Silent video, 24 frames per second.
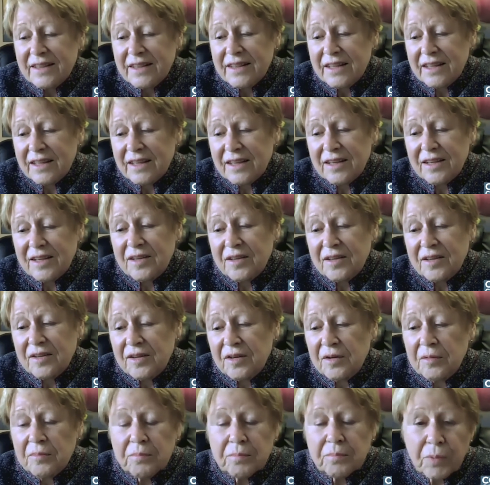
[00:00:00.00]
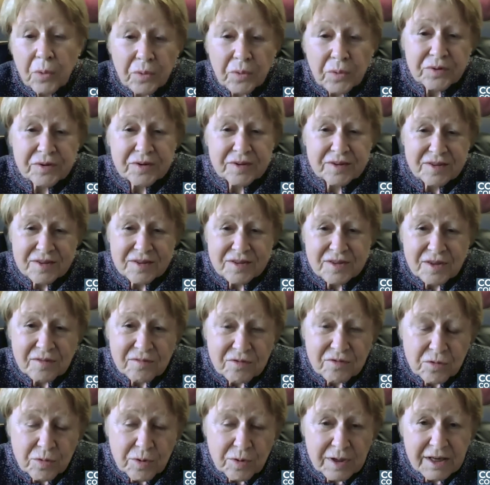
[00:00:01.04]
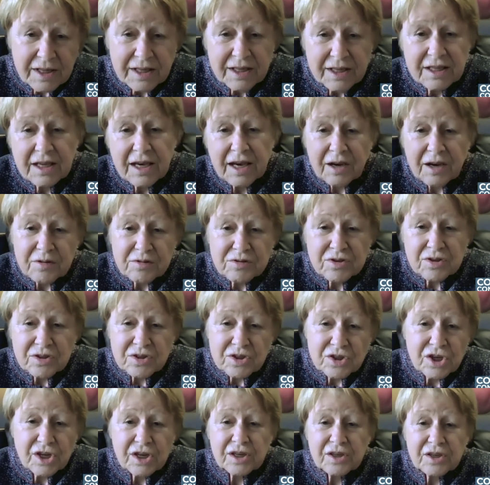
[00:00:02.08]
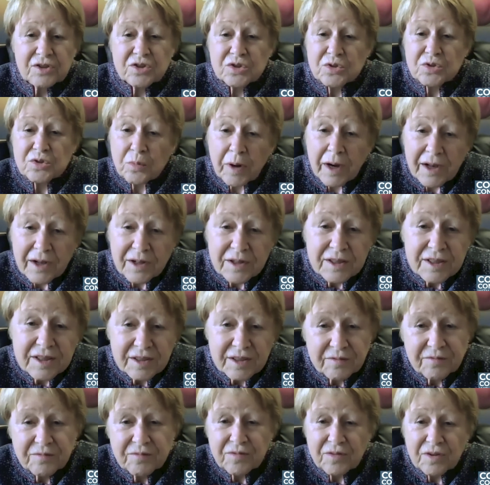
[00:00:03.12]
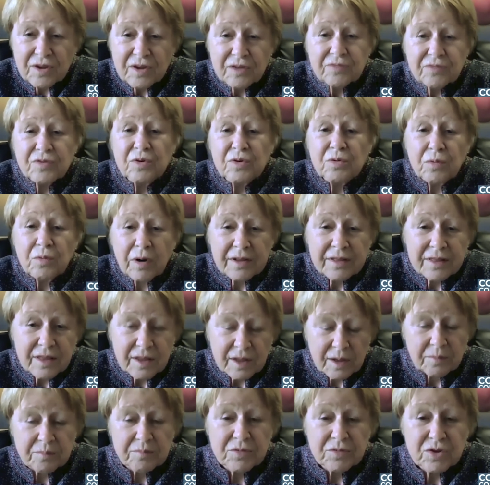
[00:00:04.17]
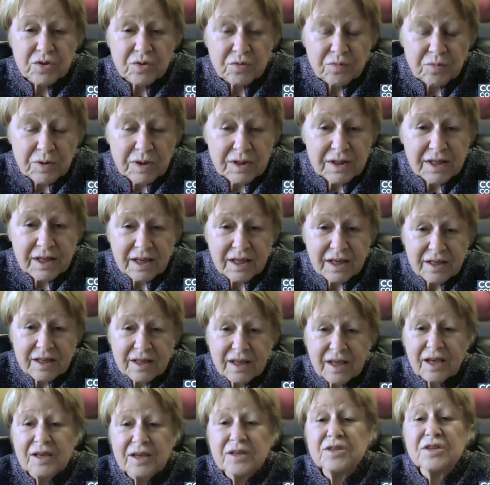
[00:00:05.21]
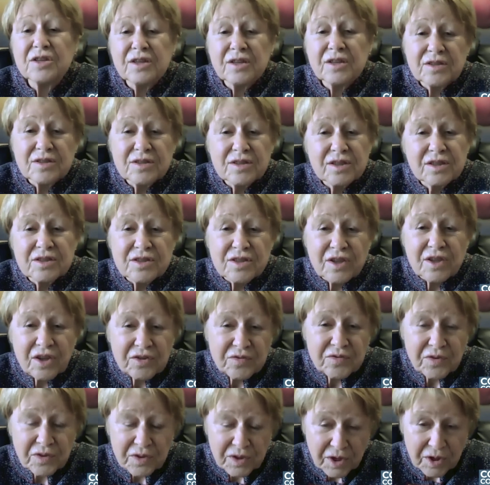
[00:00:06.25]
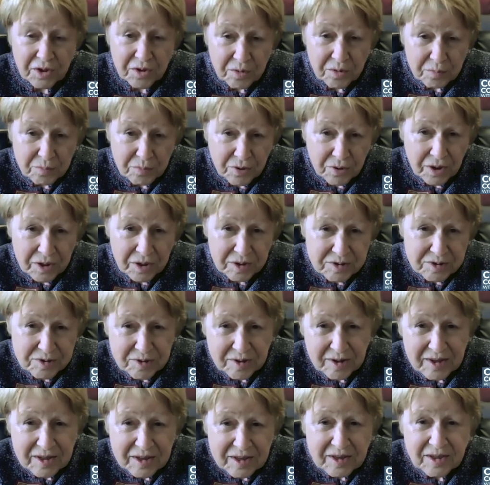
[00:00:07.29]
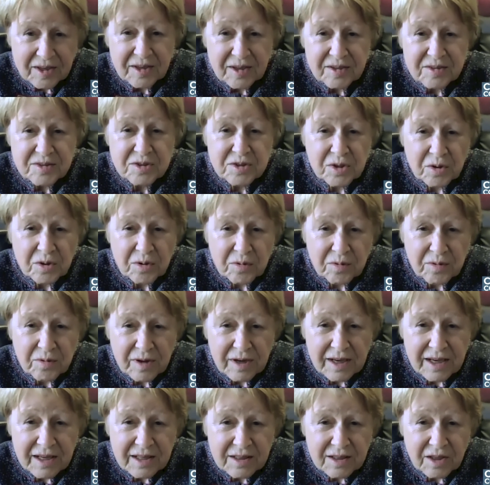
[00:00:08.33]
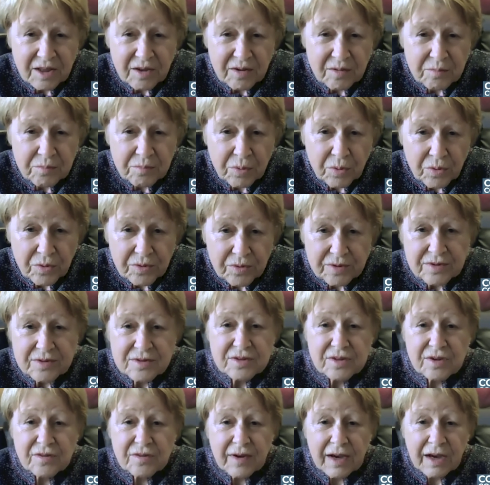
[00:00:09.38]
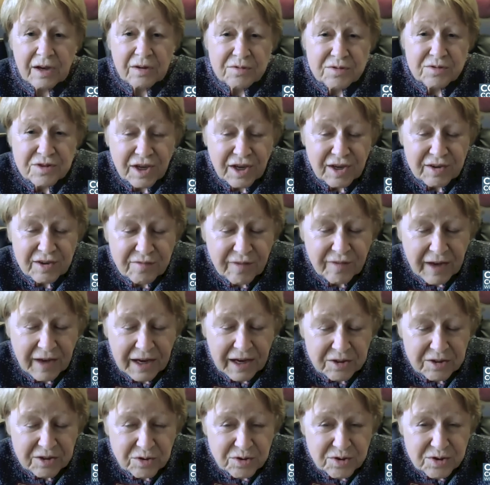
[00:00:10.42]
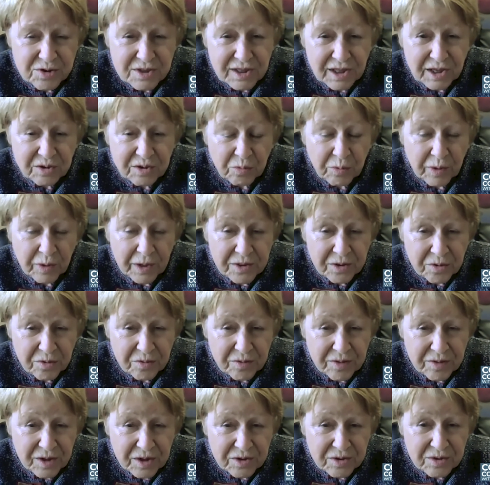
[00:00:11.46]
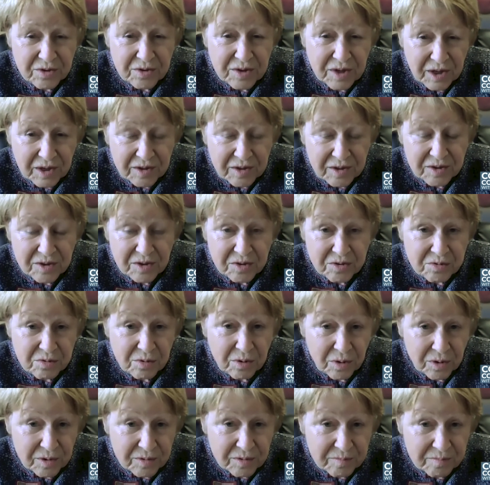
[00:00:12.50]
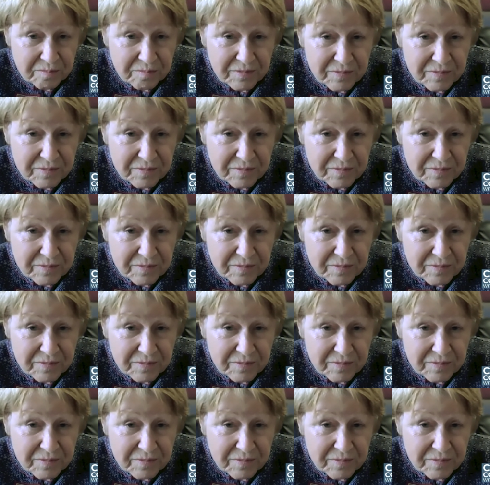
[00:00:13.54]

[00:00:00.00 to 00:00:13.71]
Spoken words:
the importance of treating cows and chickens well if you want them to really engage in a successful enterprise. And the importance of outside factors like weather that you can't control.